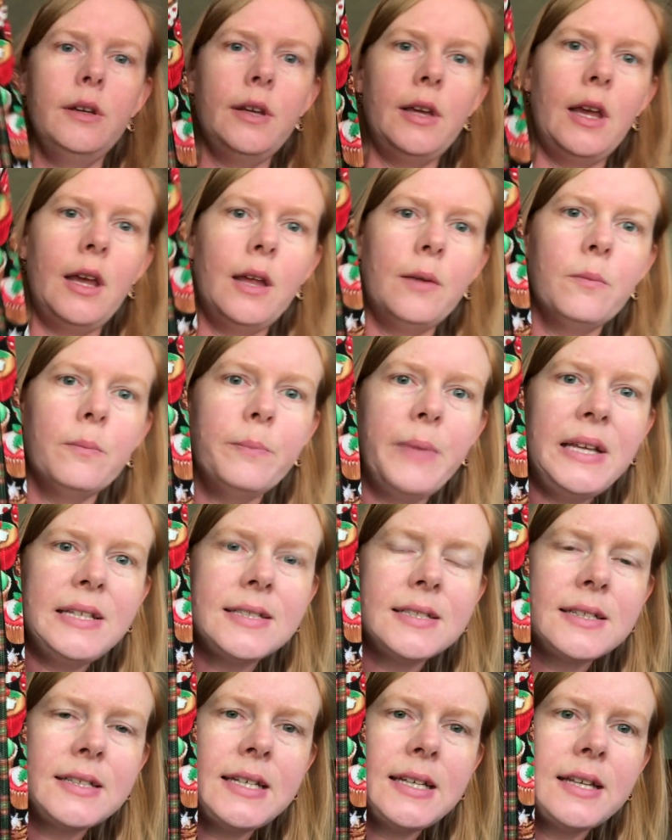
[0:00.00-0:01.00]
And
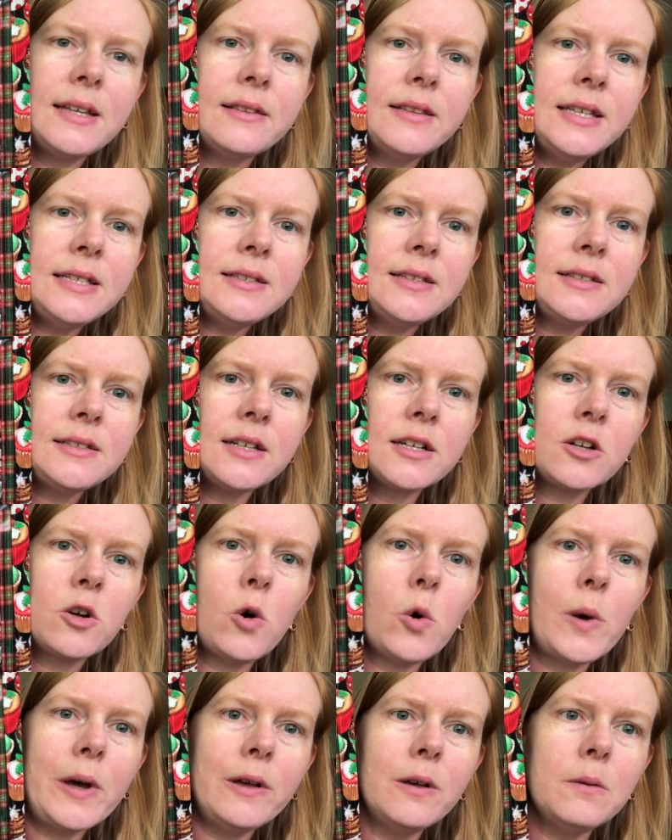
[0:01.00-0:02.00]
basically, this is a
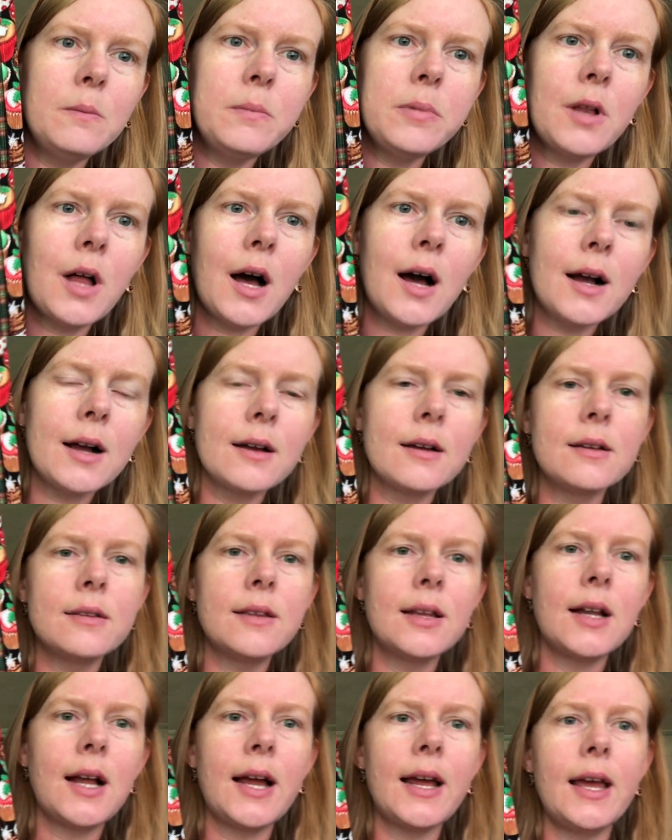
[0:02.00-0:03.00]
quilt block
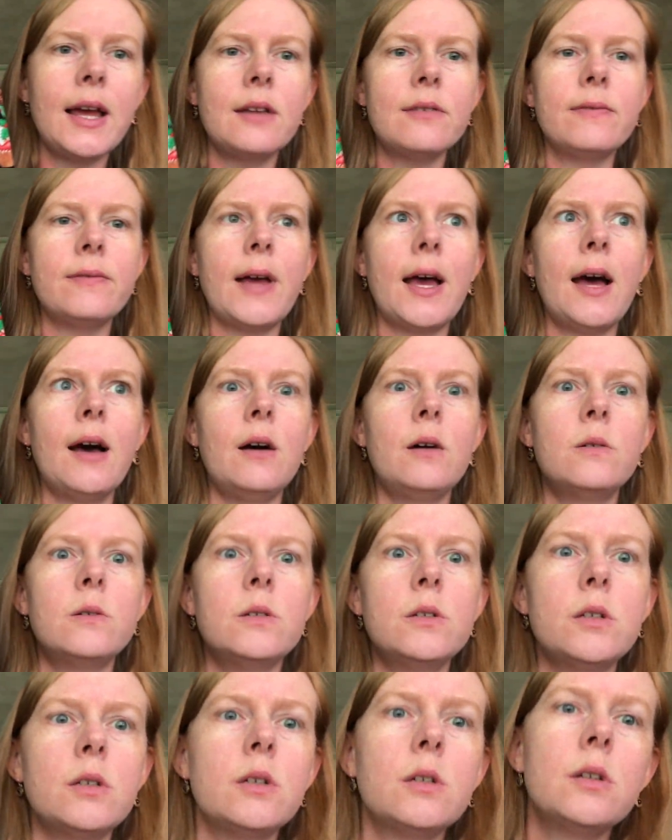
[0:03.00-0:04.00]
that I had
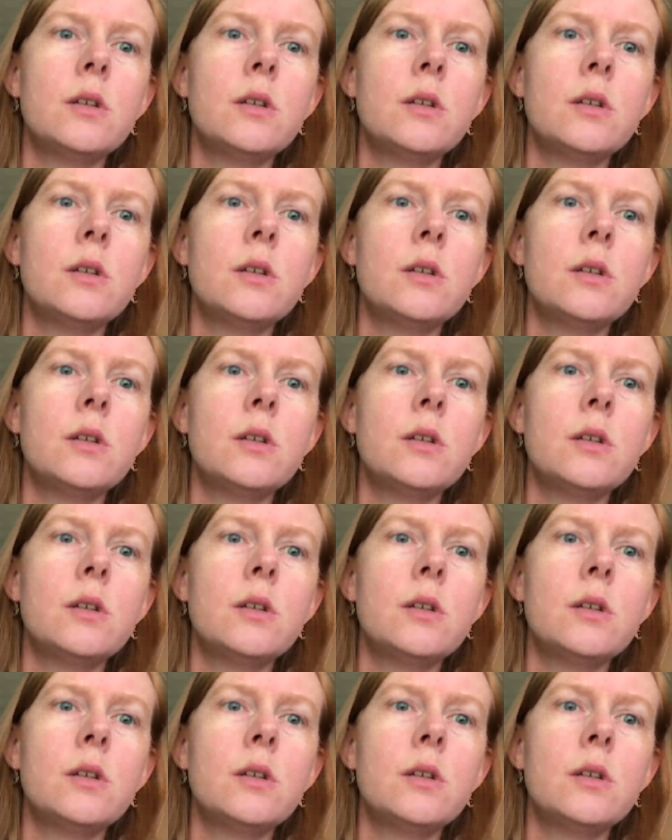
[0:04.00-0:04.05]
found